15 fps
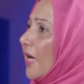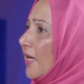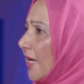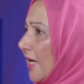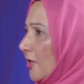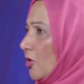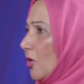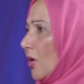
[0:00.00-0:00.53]
And
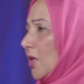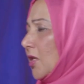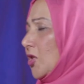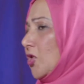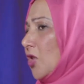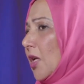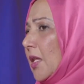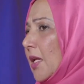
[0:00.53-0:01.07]
later on,
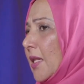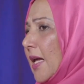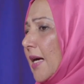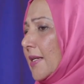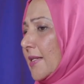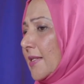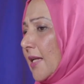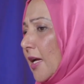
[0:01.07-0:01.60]
inshallah, the
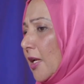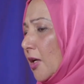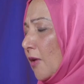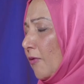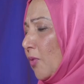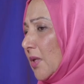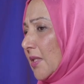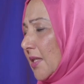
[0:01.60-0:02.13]
understanding
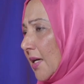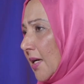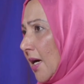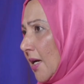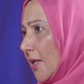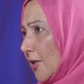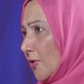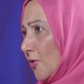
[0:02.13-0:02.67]
of what
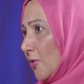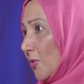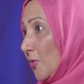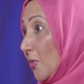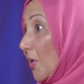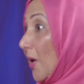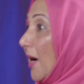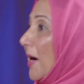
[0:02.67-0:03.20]
zakah needs to
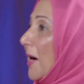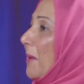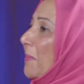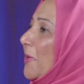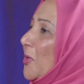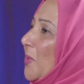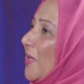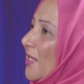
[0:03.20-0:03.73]
do. Mm-hmm.
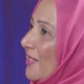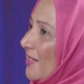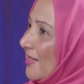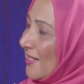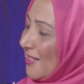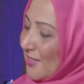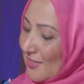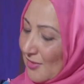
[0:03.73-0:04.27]
But we did
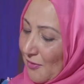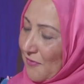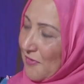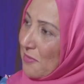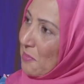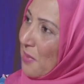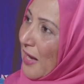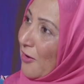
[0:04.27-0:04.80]
this off
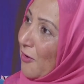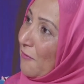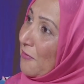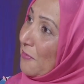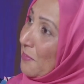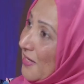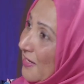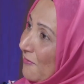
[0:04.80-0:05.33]
the back of
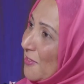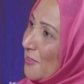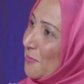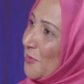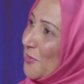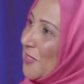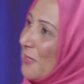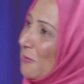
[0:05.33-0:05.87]
a previous
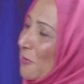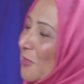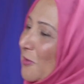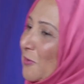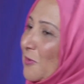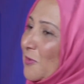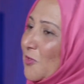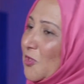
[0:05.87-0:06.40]
book that we
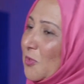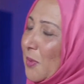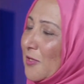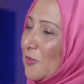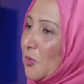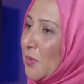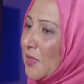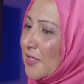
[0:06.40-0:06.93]
launched
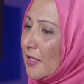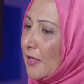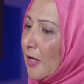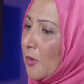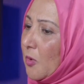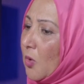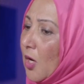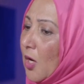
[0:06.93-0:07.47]
about 2 weeks
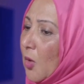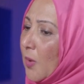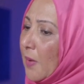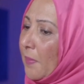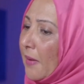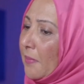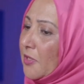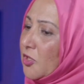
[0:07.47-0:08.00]
ago. We
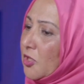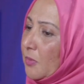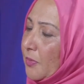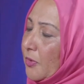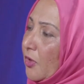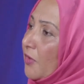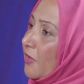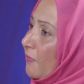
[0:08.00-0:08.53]
published a
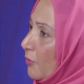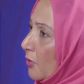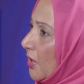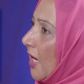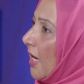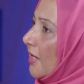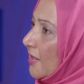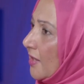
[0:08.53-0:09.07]
book on the
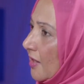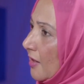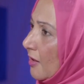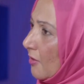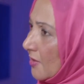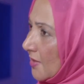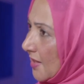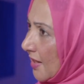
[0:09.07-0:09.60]
40 hadith
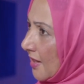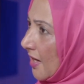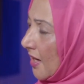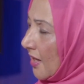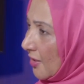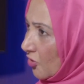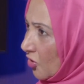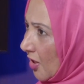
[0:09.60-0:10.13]
on
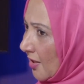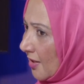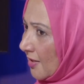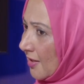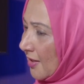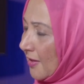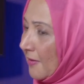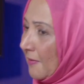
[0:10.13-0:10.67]
zakah and
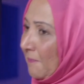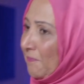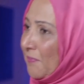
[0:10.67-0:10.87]
charity.